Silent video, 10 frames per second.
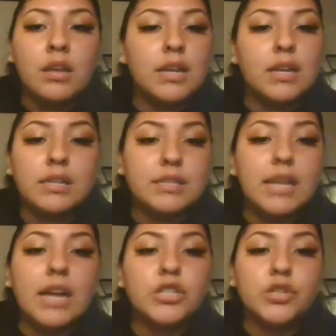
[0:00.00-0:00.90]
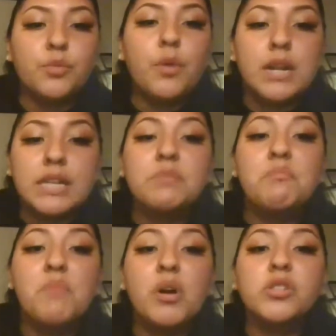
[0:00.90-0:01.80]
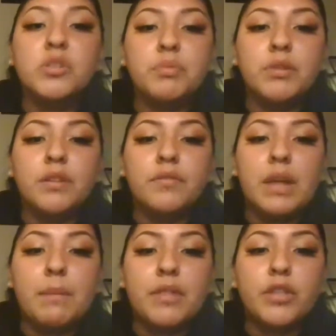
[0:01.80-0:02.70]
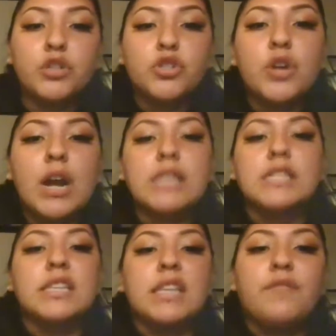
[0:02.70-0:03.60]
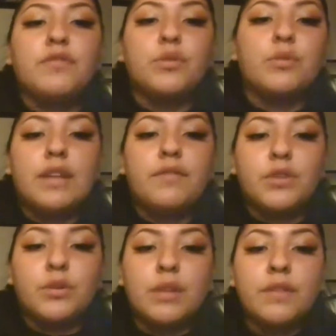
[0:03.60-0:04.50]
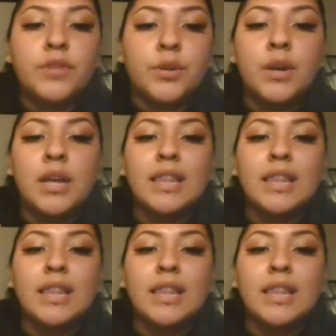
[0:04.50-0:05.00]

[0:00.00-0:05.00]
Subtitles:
It's not just one. It's multiple of them, and they're trying to lift you, lift you, lift you.